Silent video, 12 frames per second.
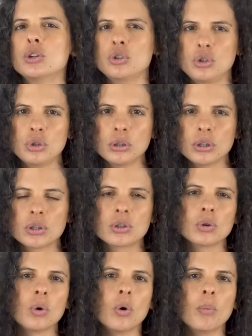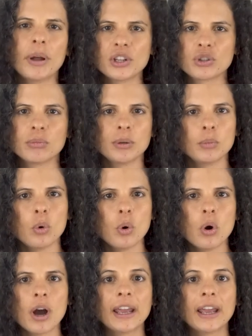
Dulux or Benjamin Moore